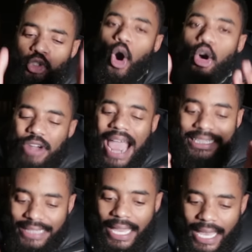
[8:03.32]
You're
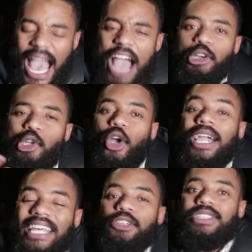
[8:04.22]
right there and you're
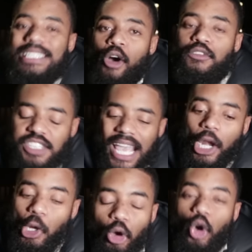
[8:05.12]
looking at yourself
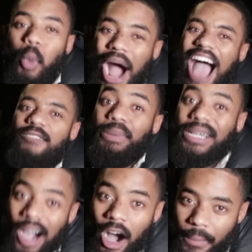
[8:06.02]
saying, Look what I've
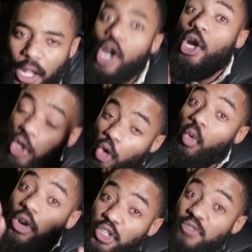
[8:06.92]
become.
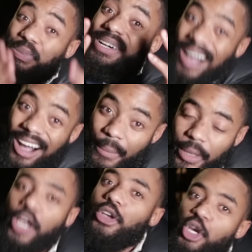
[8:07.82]
Look what you've
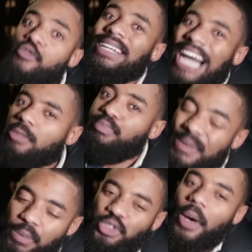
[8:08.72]
become. You've allowed
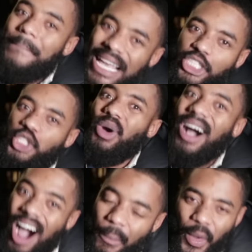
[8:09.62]
people to mess you
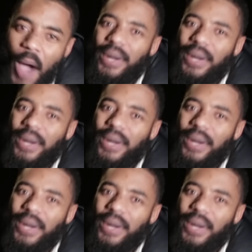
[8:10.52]
up.